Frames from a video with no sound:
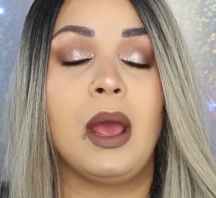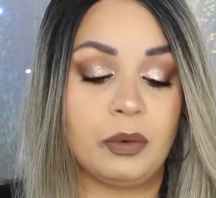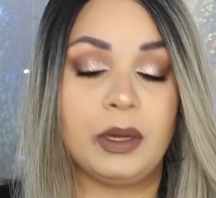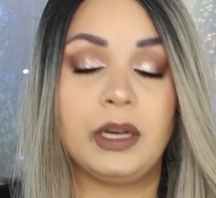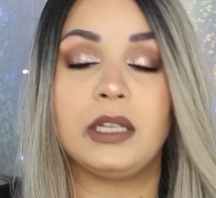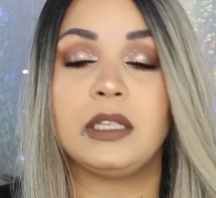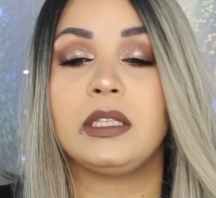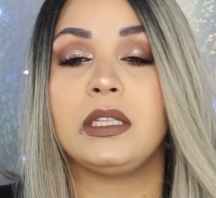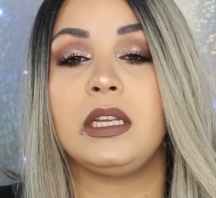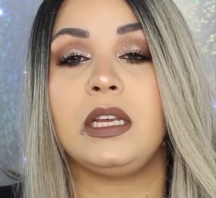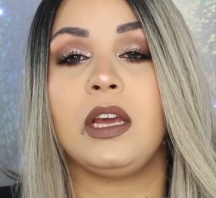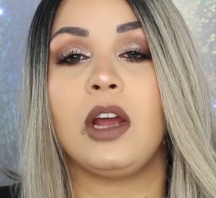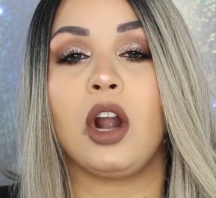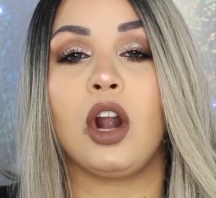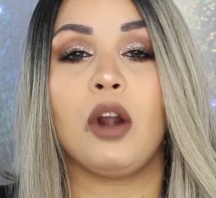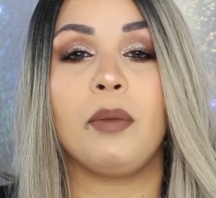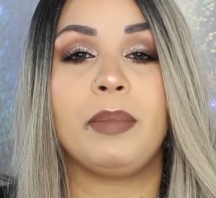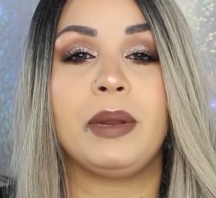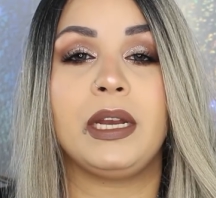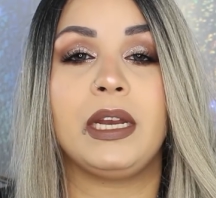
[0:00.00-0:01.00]
So it is the
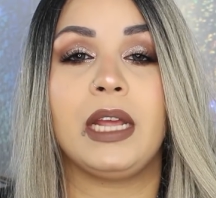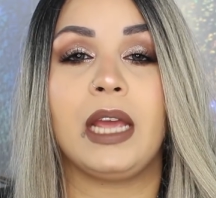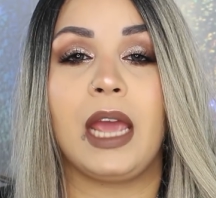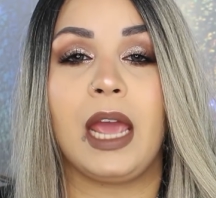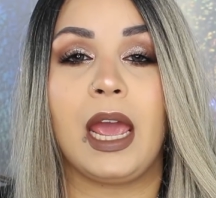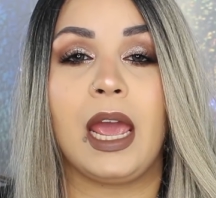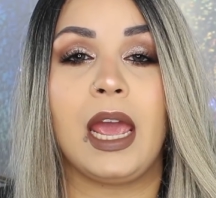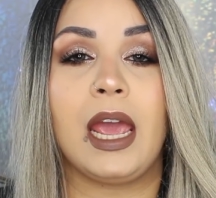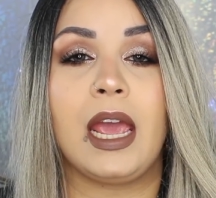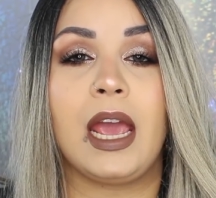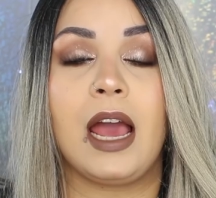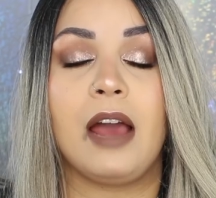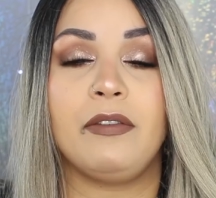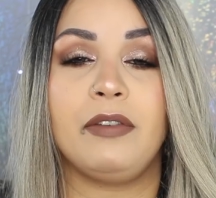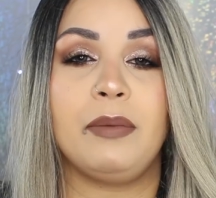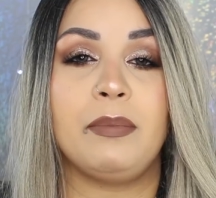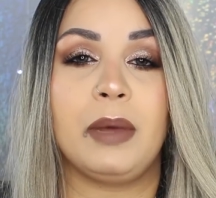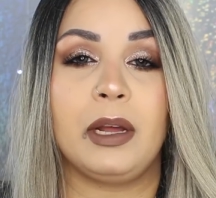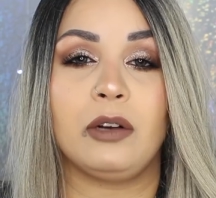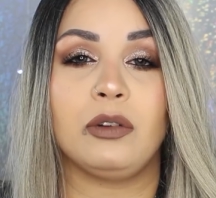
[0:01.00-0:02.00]
Urban Decay
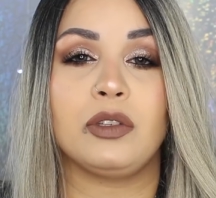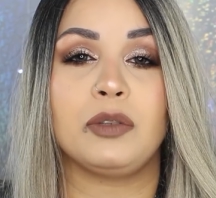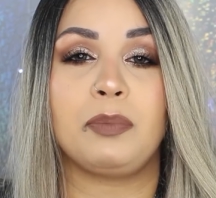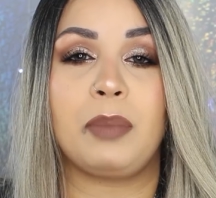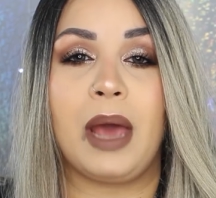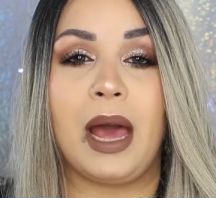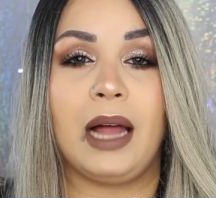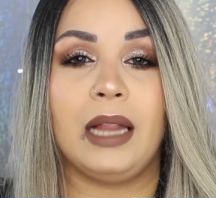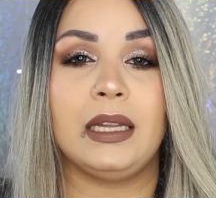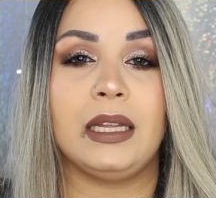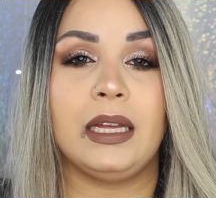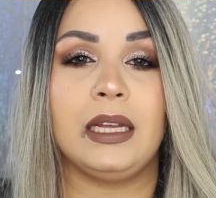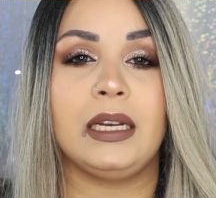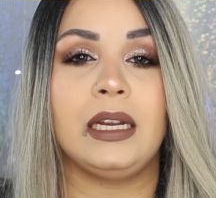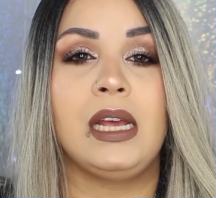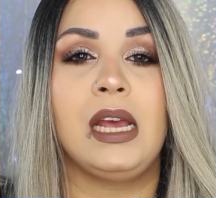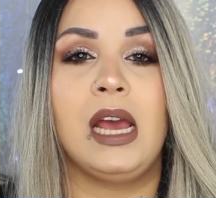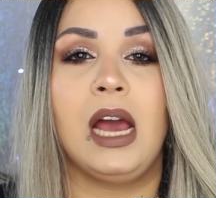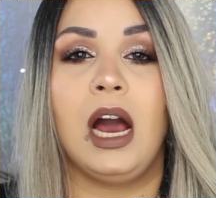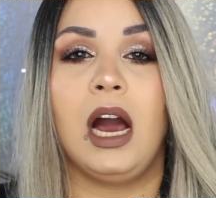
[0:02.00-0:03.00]
Heavy Metals palette,
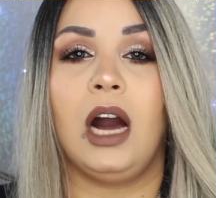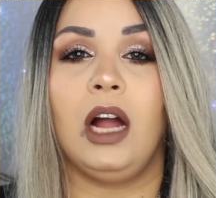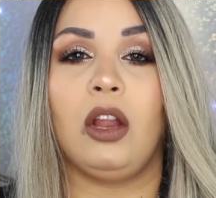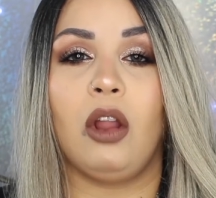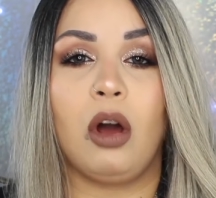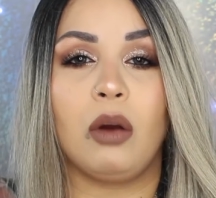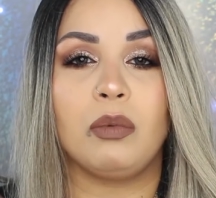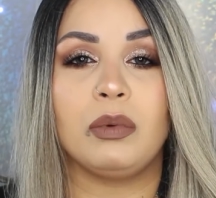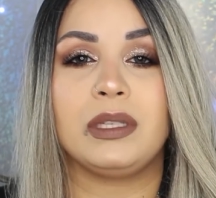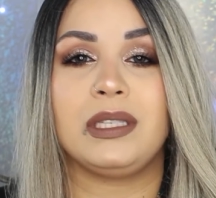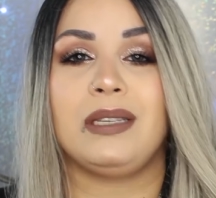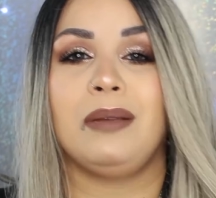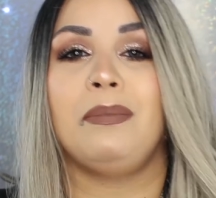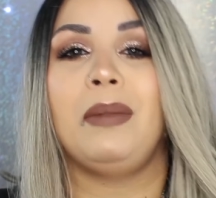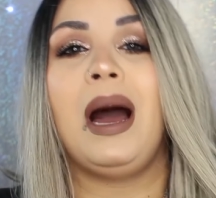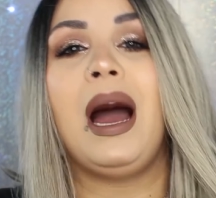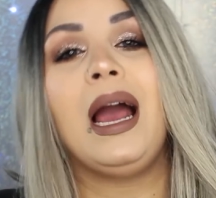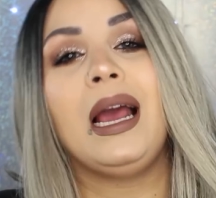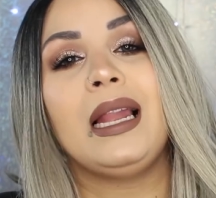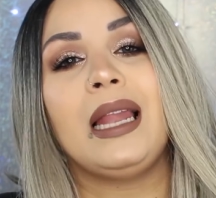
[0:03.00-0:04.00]
along with
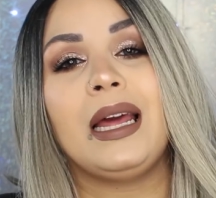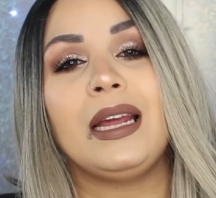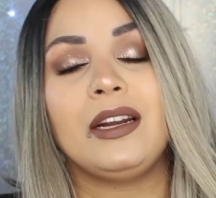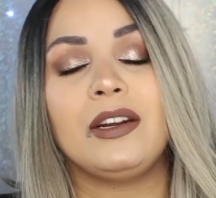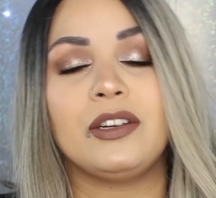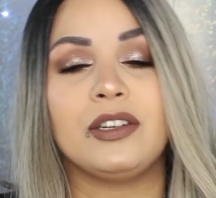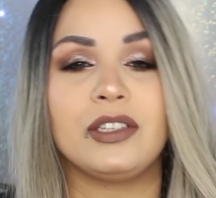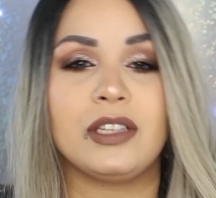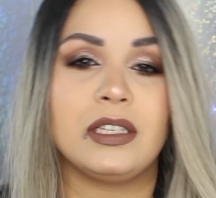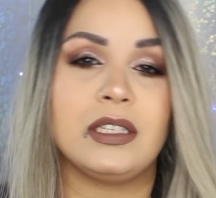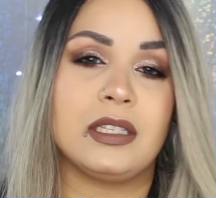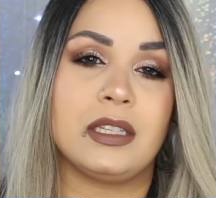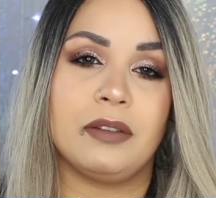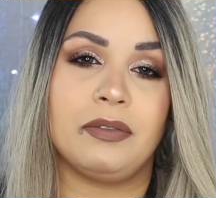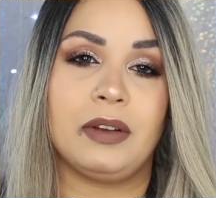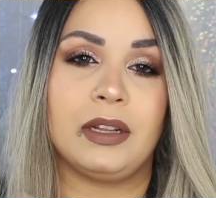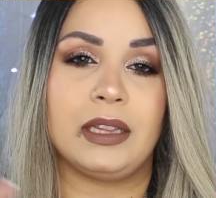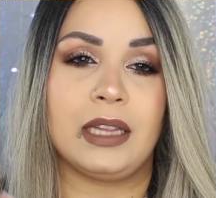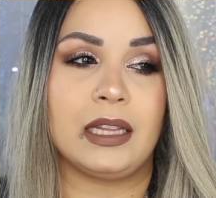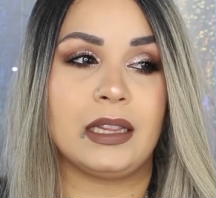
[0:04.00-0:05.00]
some eyeliners and
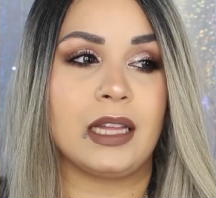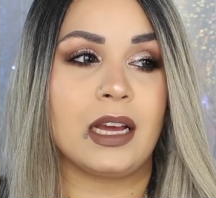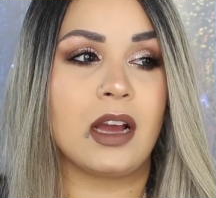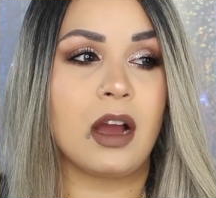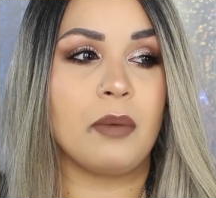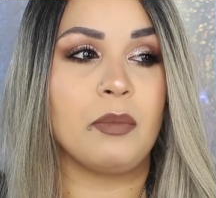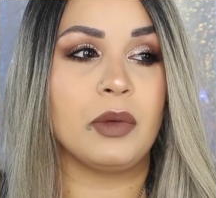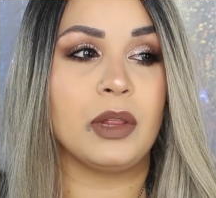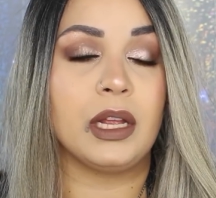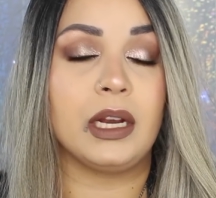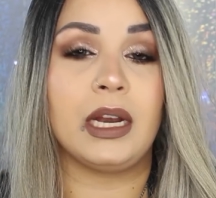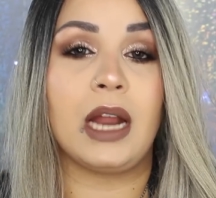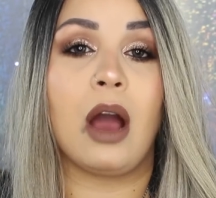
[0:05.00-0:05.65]
stuff like that that come with it.